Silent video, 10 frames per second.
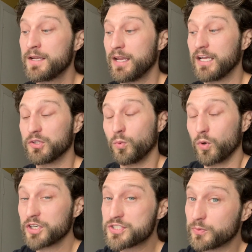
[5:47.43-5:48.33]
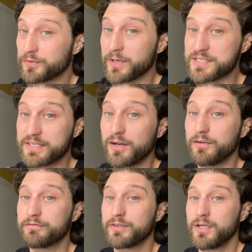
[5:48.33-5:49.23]
And the worst with
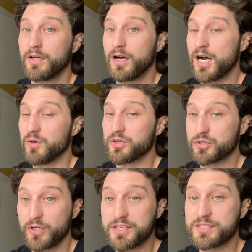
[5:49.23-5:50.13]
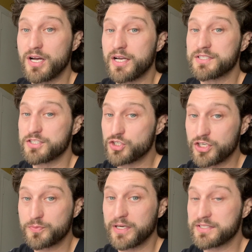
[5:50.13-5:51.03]
myself, I would criticize and
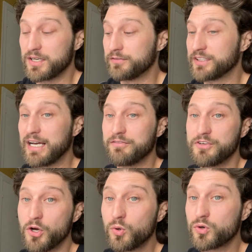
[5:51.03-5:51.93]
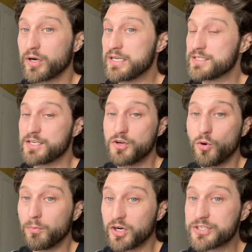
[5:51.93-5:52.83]
judge myself and have no grace and no
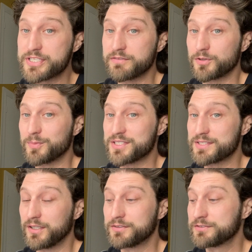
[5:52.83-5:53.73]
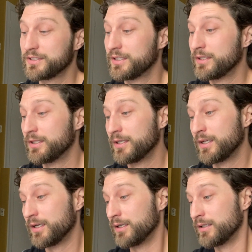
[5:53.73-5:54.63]
mercy for myself.
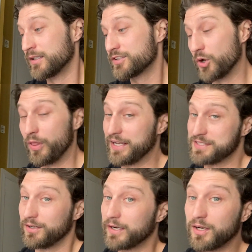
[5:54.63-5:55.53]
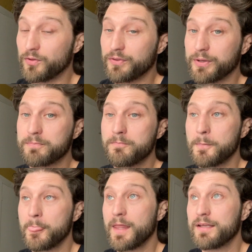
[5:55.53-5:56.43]
So that's not healthy
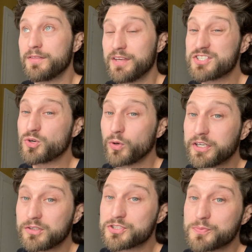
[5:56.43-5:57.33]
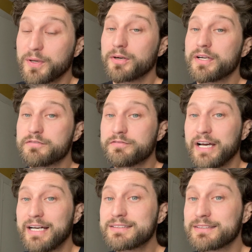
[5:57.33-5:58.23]
this critical spirit, in
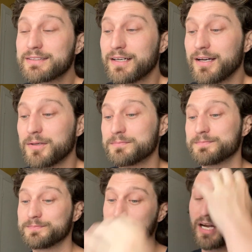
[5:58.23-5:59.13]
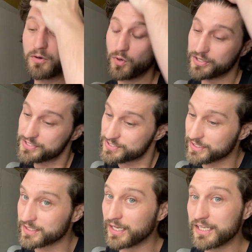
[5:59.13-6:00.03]
fact, um, I was
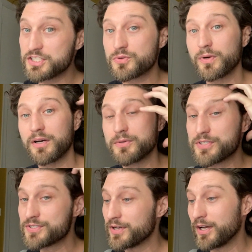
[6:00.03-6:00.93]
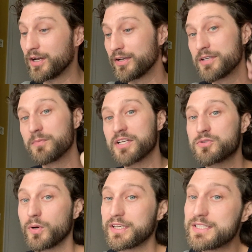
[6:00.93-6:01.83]
engaged when I was uh, in my
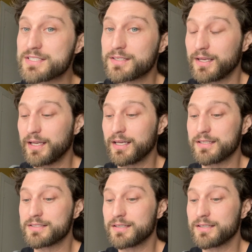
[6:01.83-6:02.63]
20s and